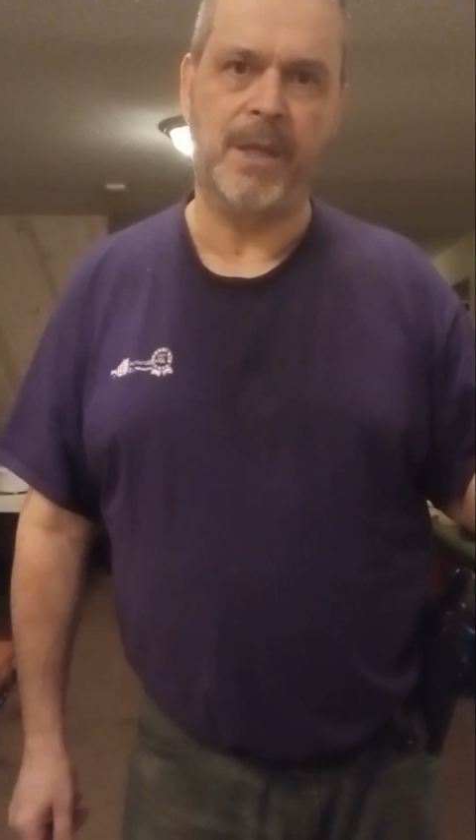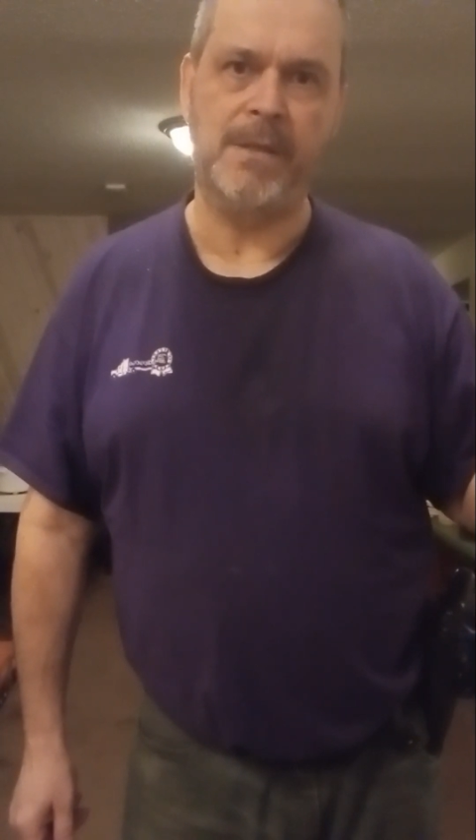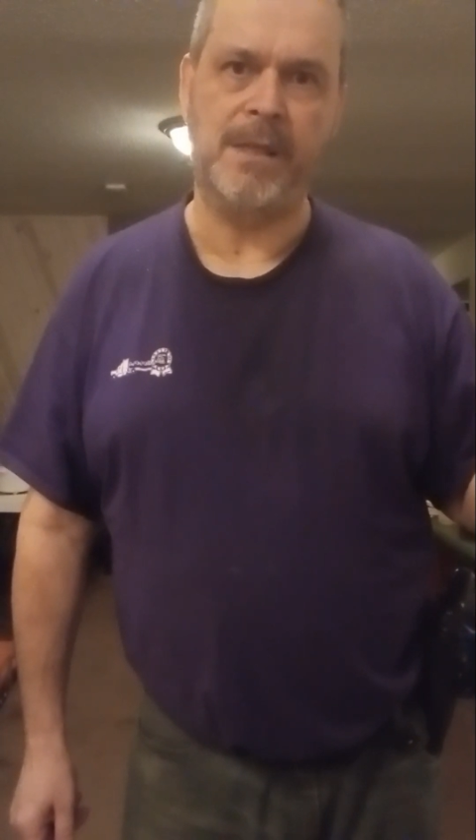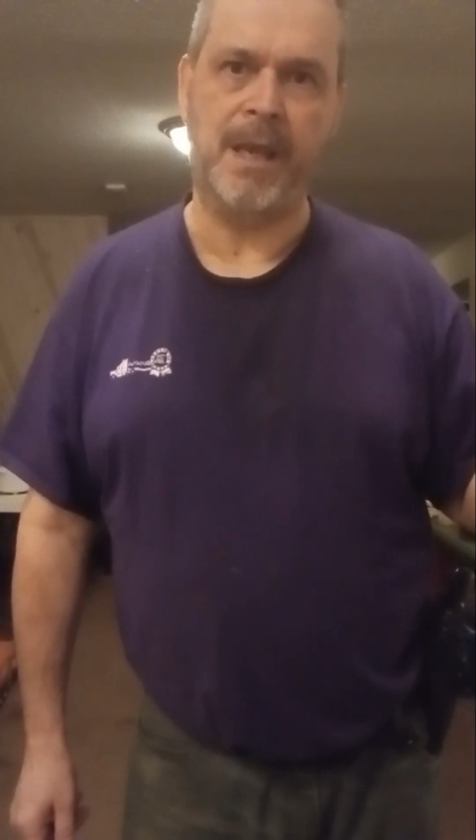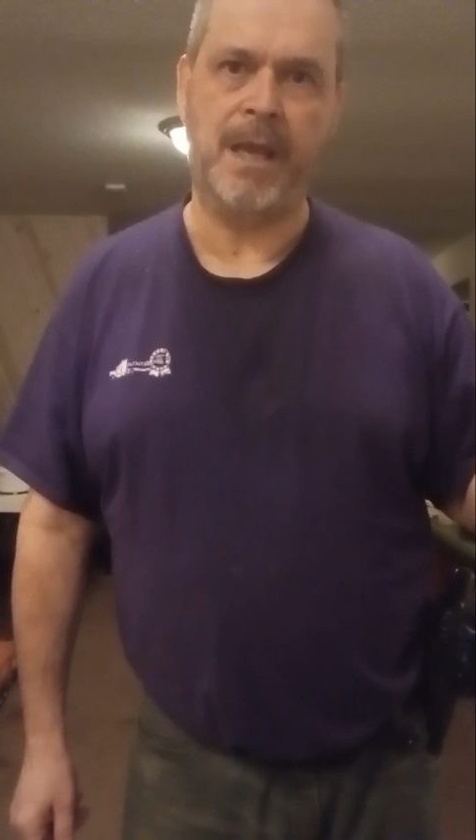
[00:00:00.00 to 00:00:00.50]

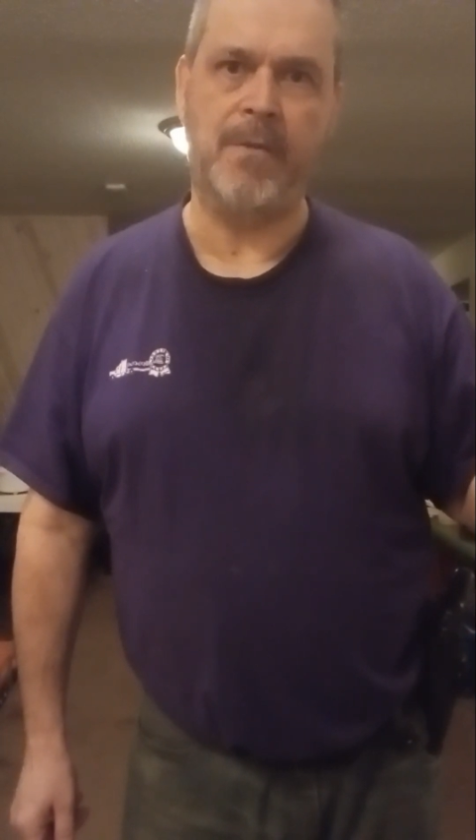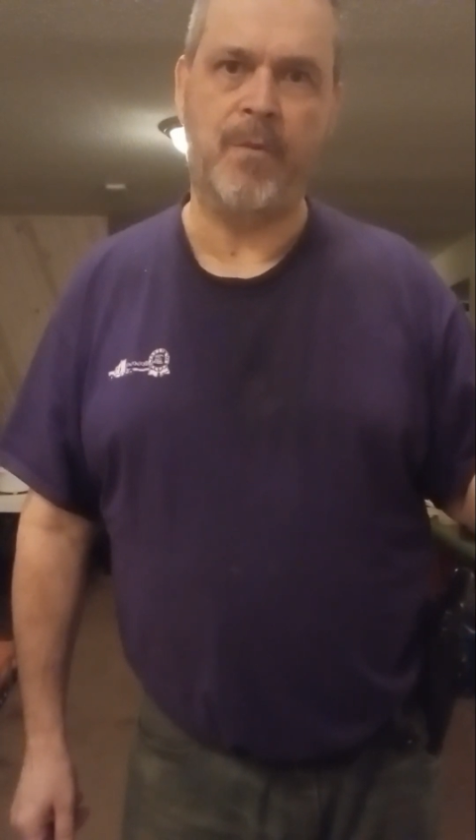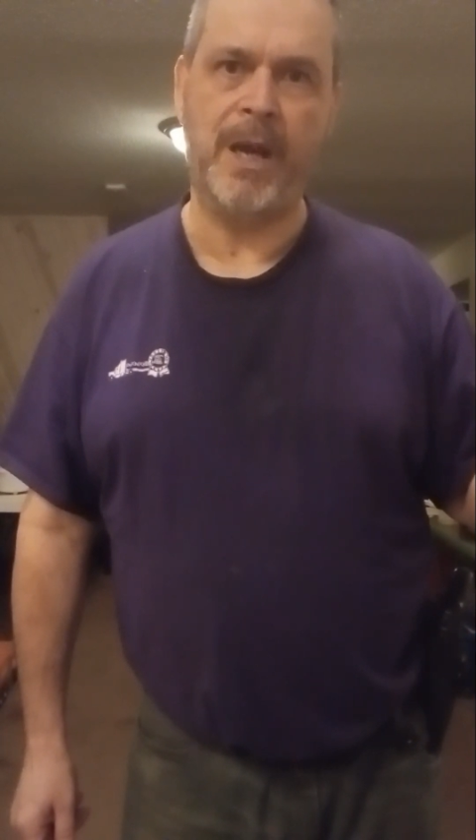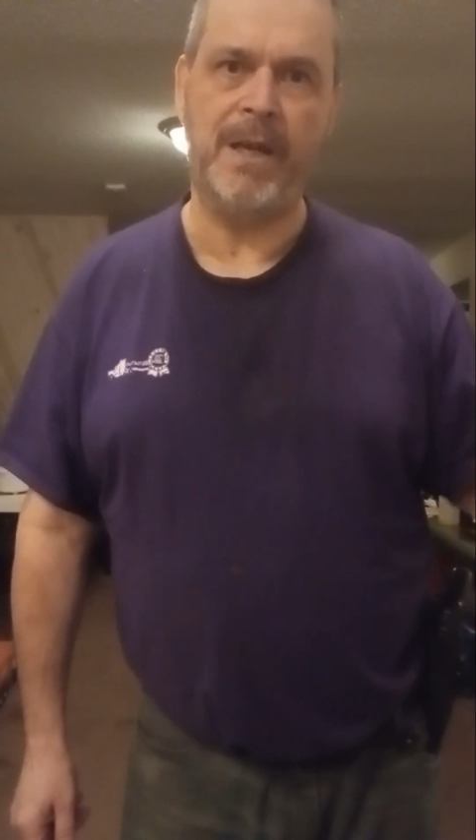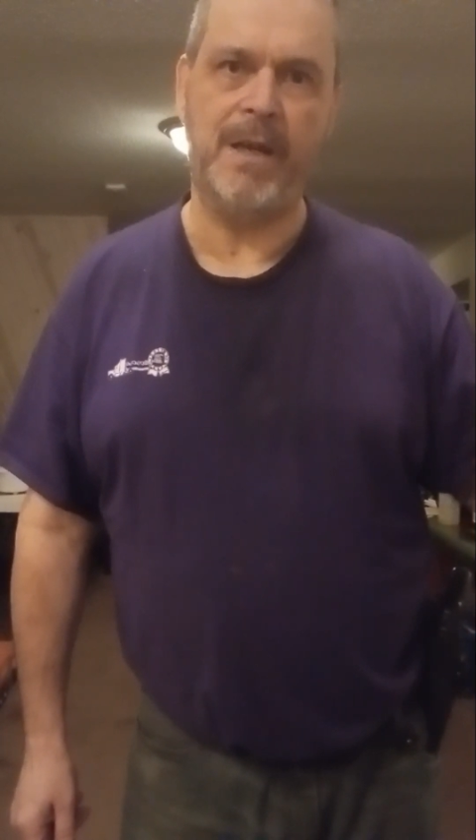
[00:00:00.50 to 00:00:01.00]
is they had
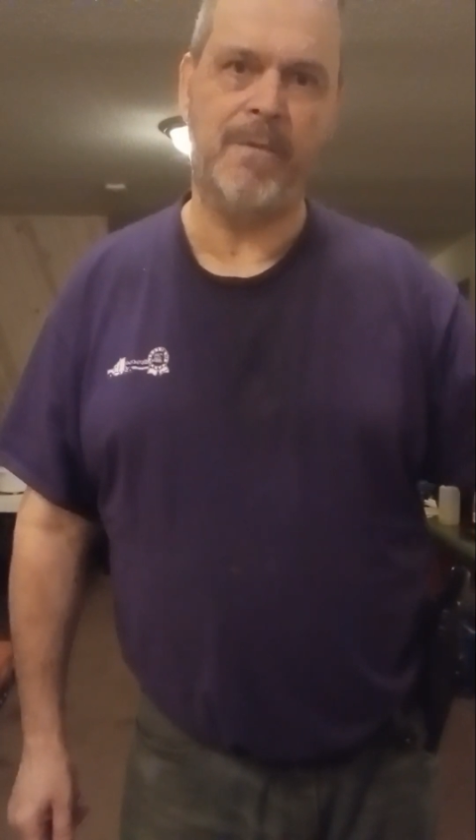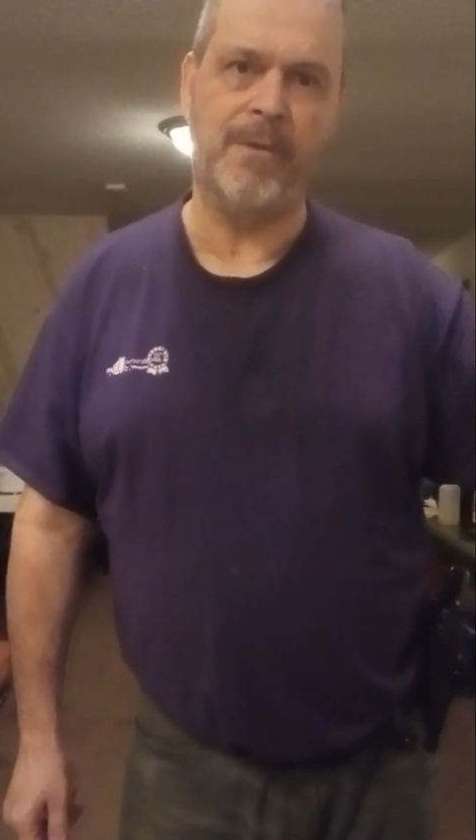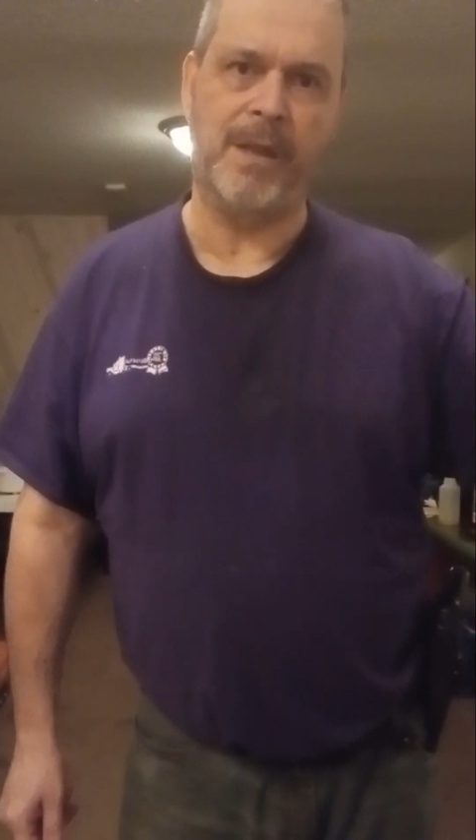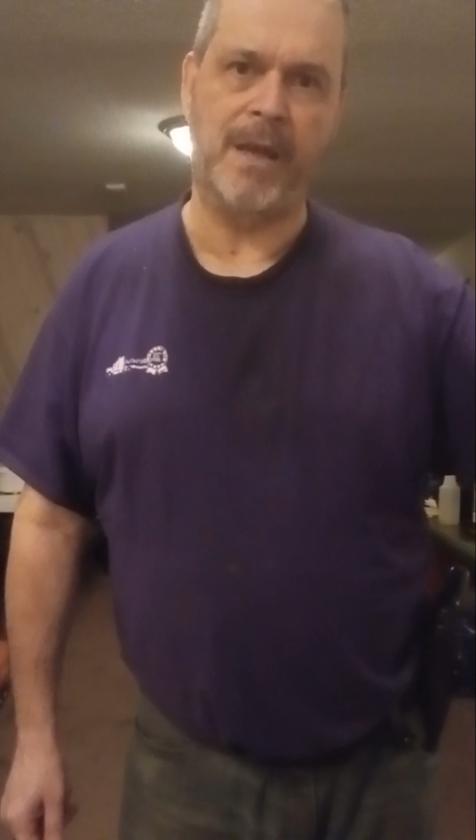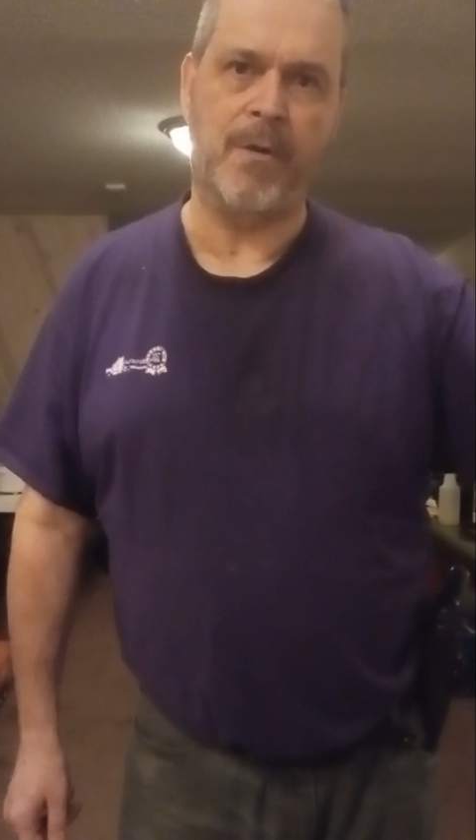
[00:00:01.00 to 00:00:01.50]
waited for that